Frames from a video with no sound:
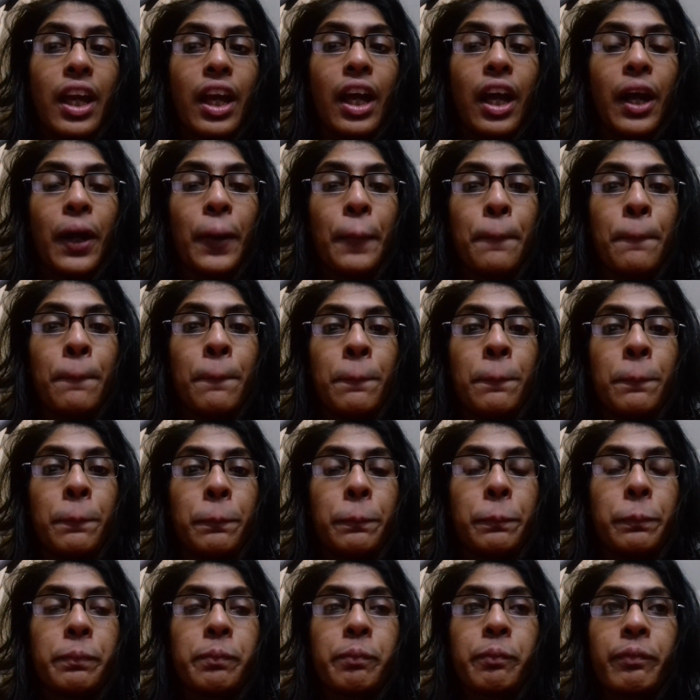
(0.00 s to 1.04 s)
um
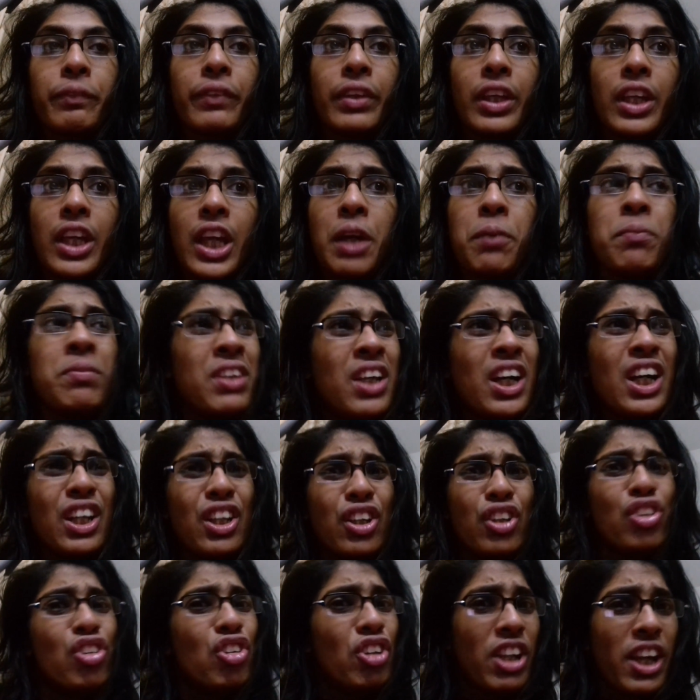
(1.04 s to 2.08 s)
I'm
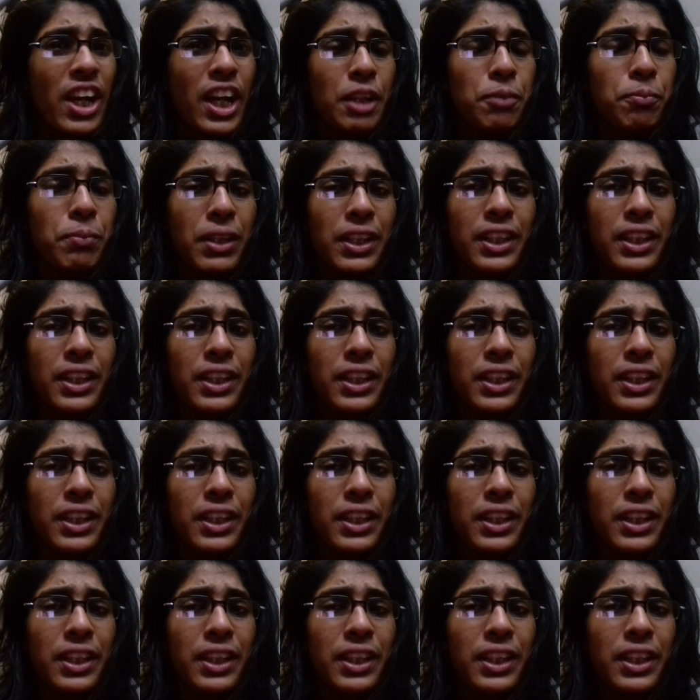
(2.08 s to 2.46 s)
not good at.